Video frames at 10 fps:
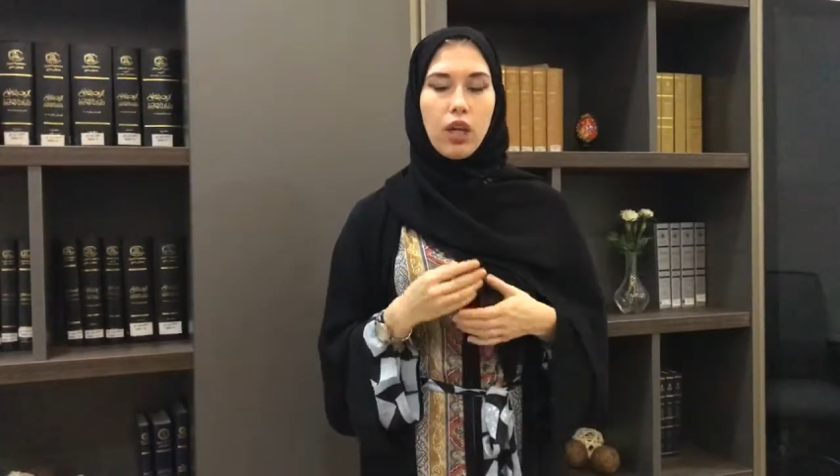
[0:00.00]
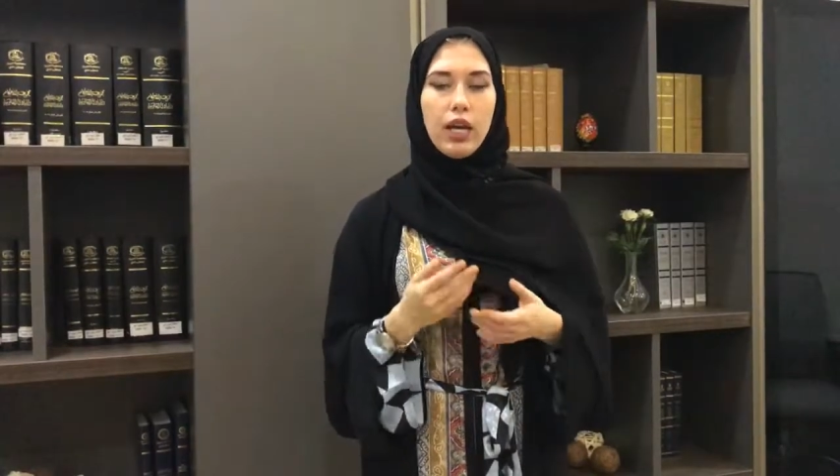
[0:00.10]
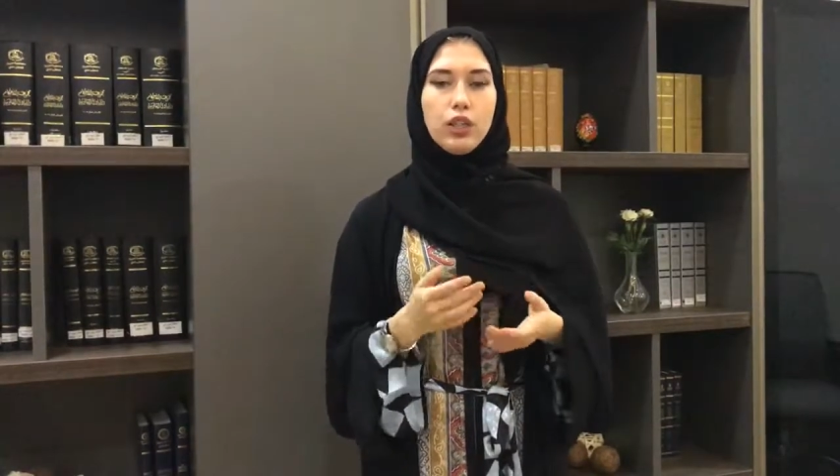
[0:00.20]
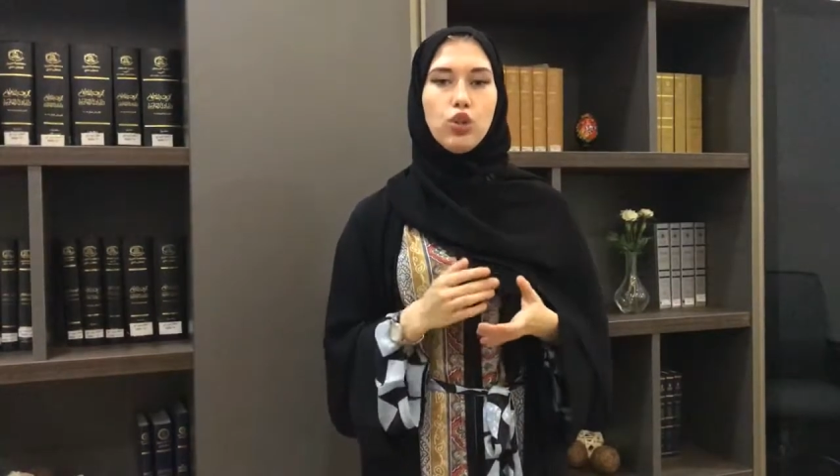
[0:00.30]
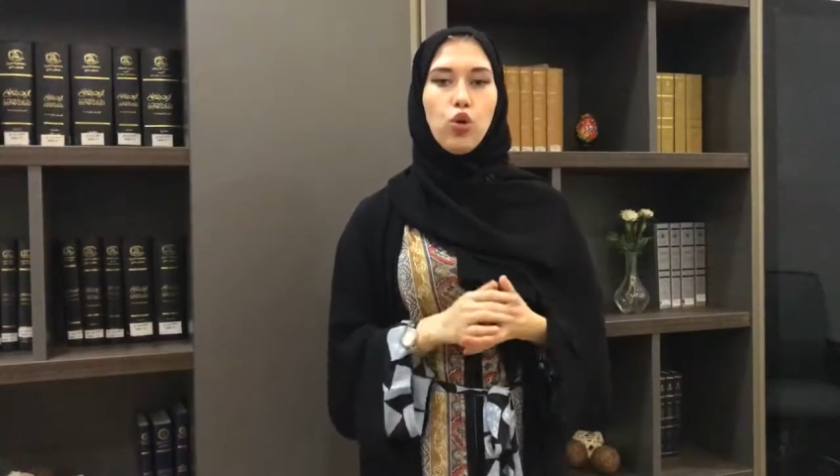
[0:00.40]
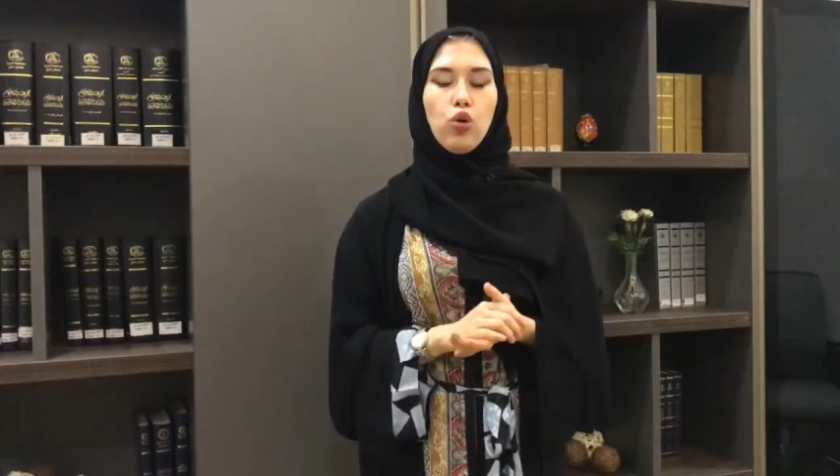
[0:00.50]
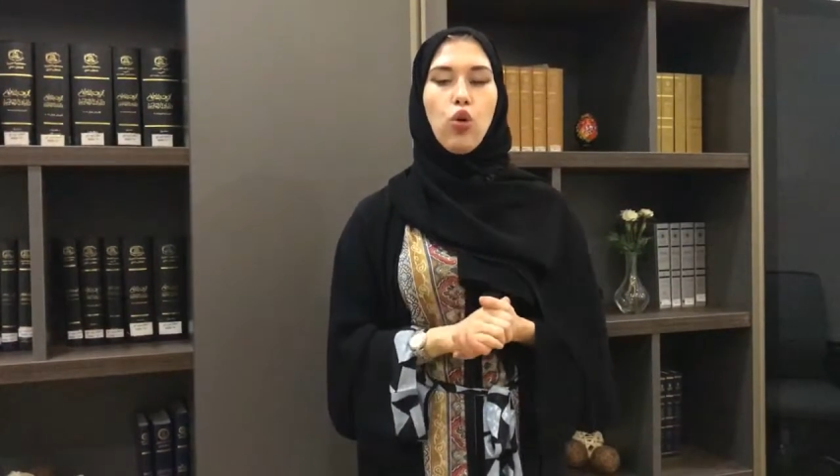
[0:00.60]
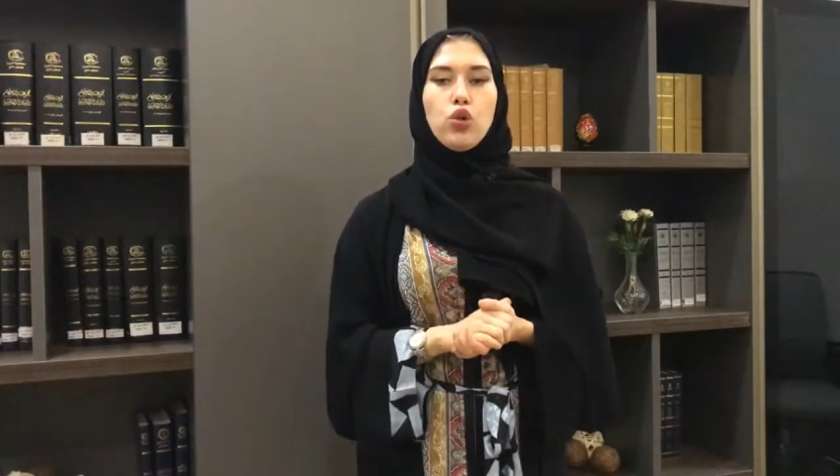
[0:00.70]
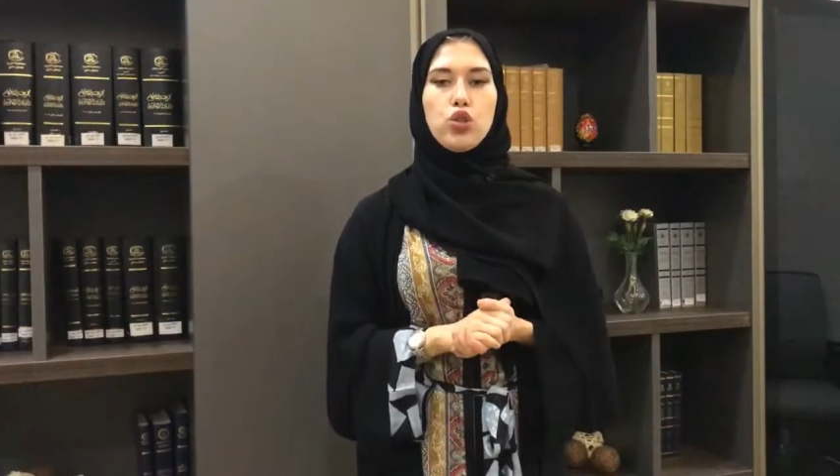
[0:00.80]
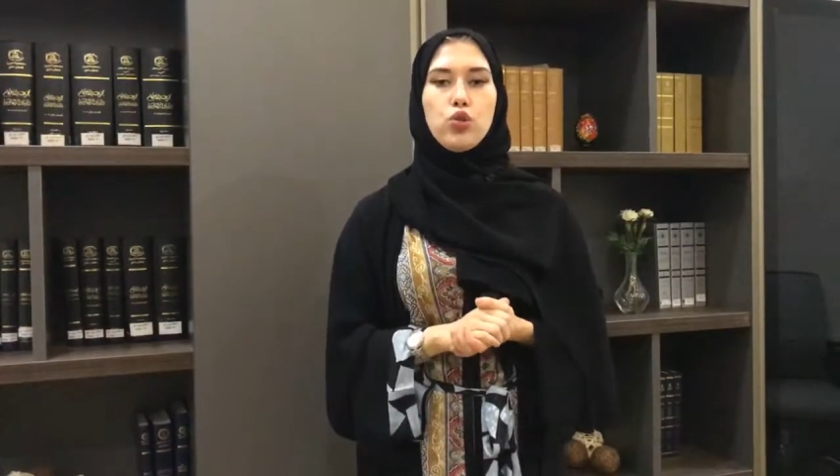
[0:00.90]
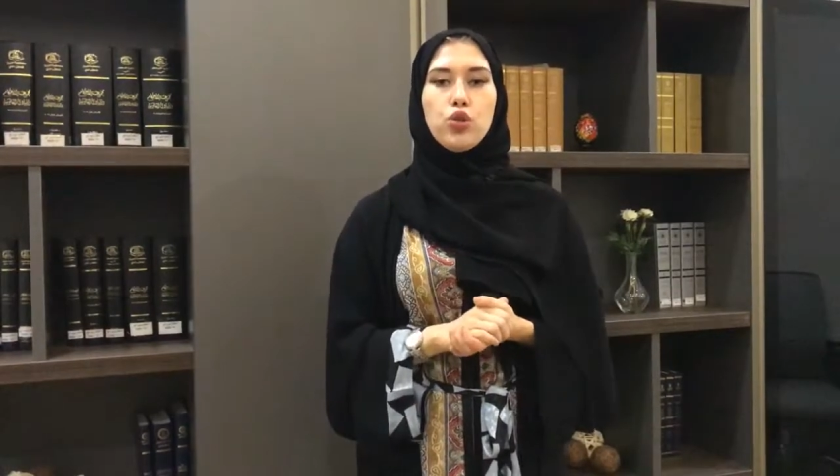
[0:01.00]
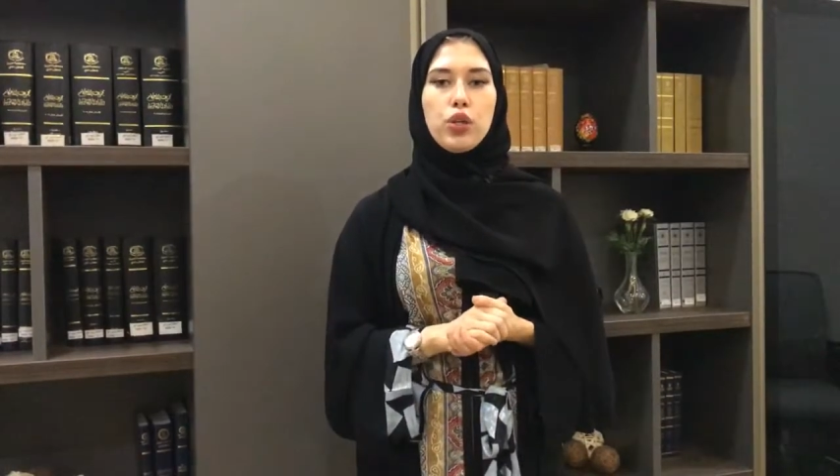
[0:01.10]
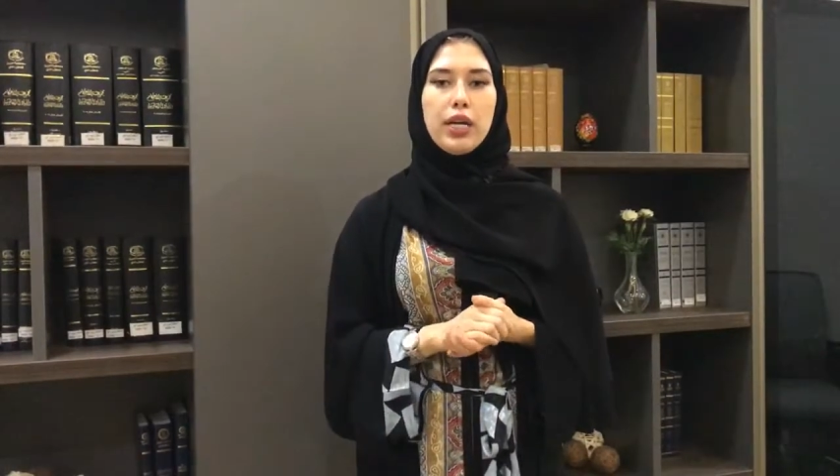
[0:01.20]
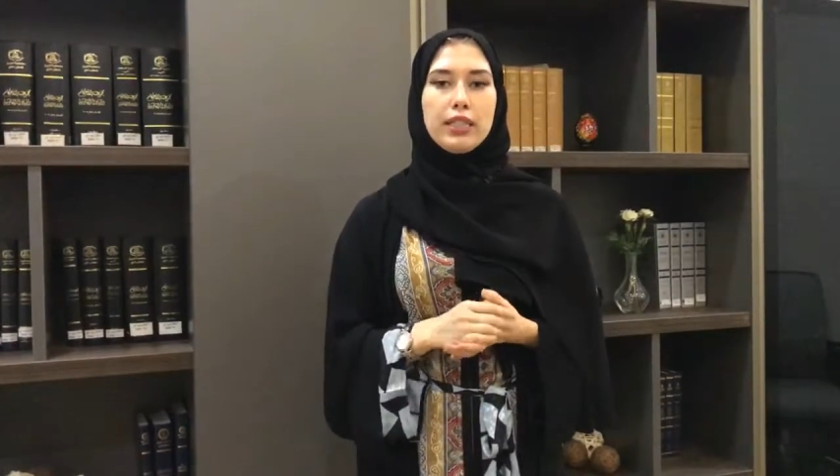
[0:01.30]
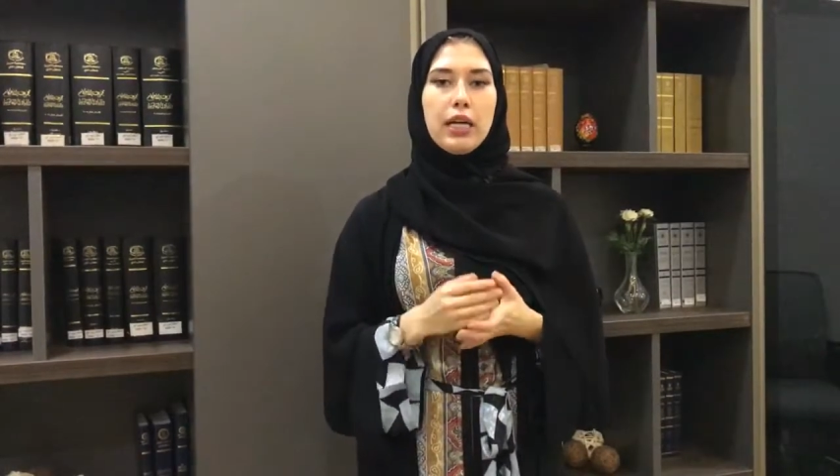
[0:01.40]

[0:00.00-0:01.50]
and also to get